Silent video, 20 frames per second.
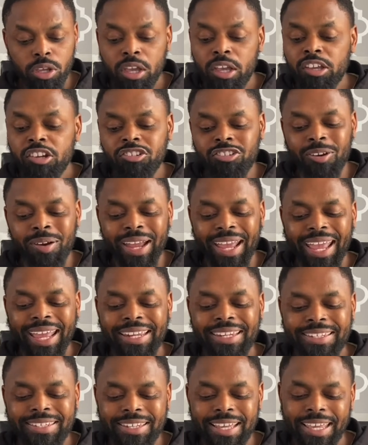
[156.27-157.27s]
shall
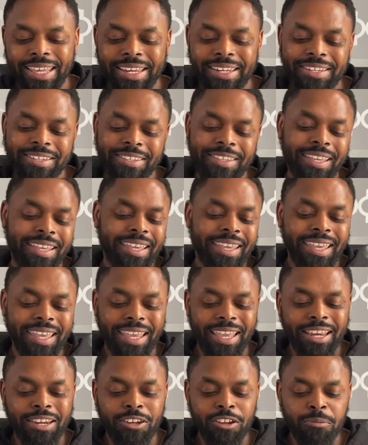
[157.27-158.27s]
enter into the
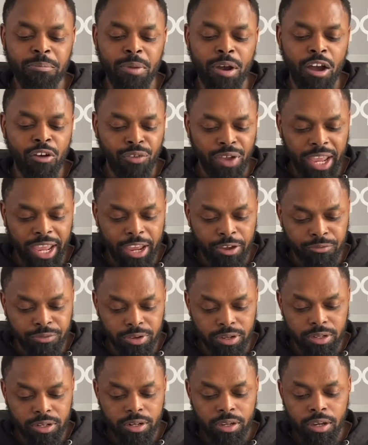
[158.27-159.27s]
kingdom of
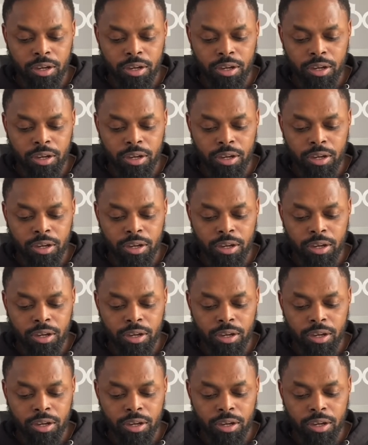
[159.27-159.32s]
heaven,